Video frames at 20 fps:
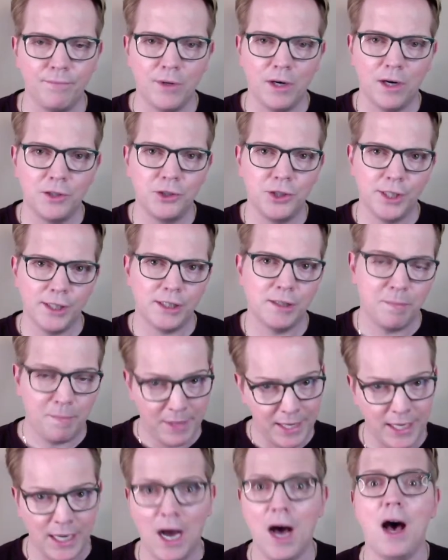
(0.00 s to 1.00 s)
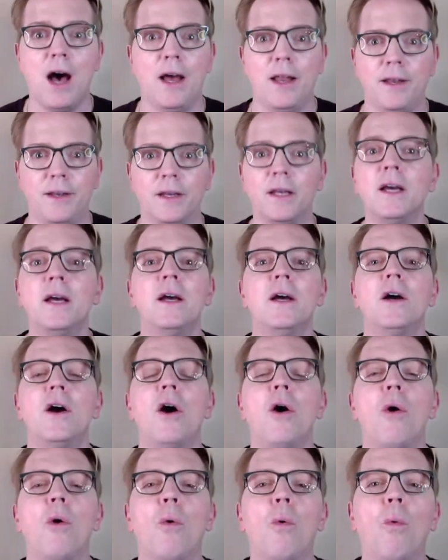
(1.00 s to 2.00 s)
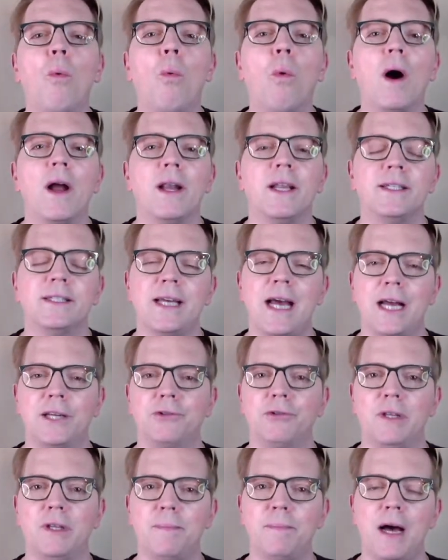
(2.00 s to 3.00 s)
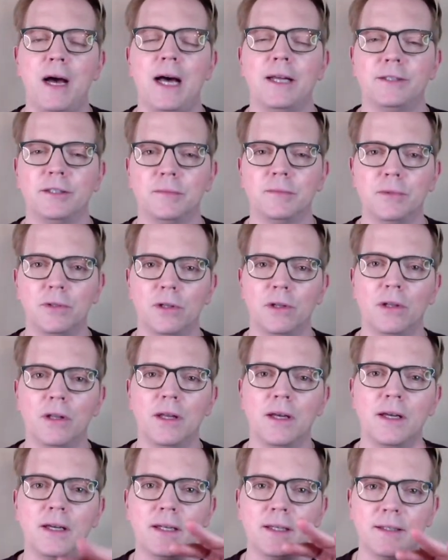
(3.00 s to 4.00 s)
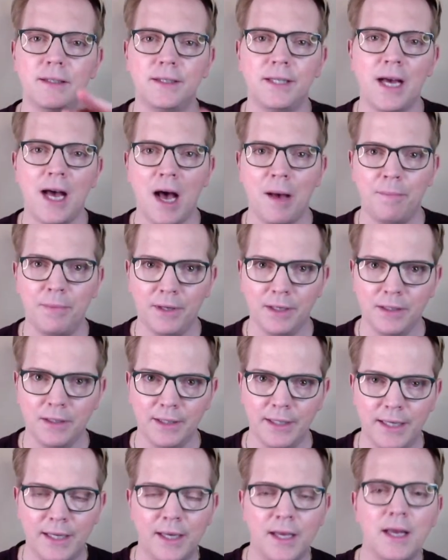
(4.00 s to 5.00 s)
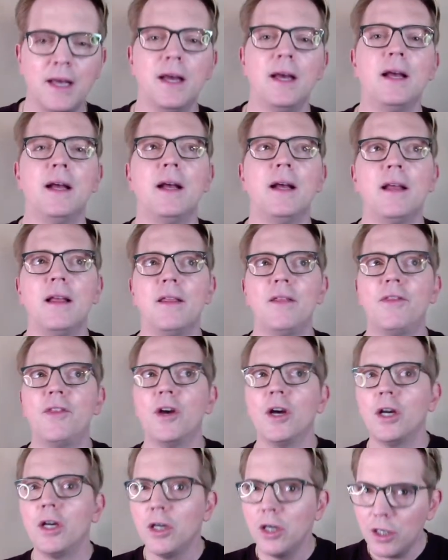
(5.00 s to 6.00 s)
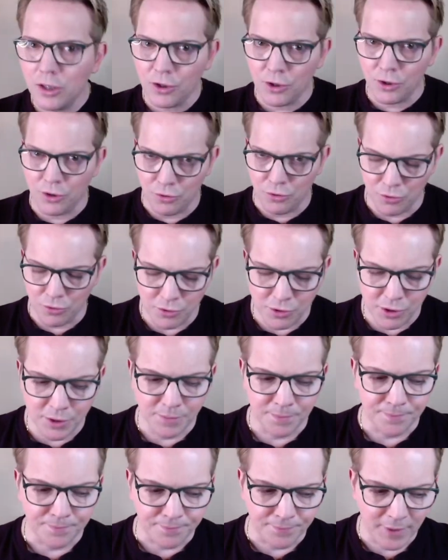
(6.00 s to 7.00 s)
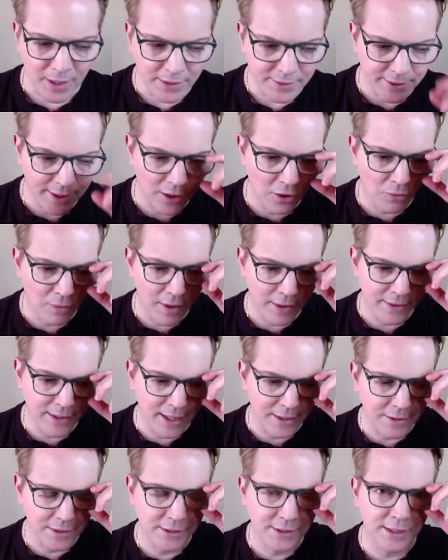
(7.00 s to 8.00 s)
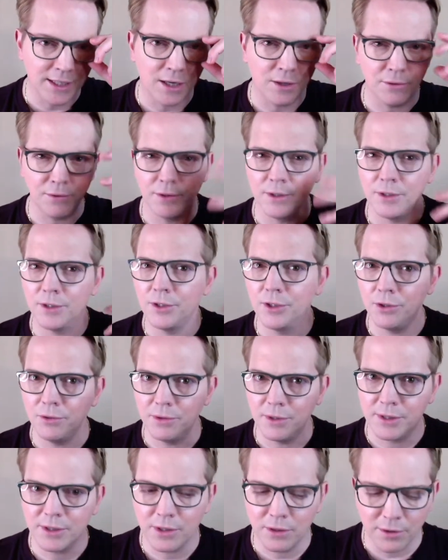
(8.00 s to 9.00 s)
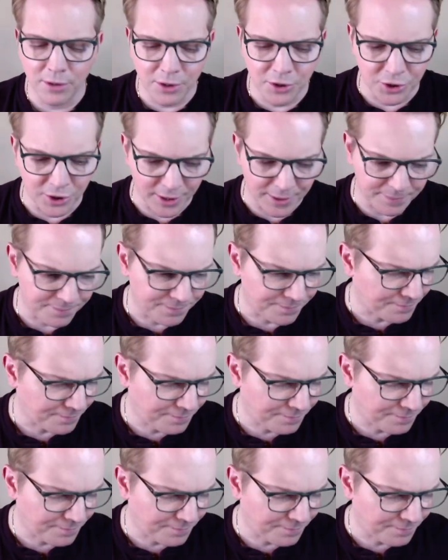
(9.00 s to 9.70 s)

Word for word: are just beyond what is actually possible topically. The good news, because I don't want that to sound too discouraging,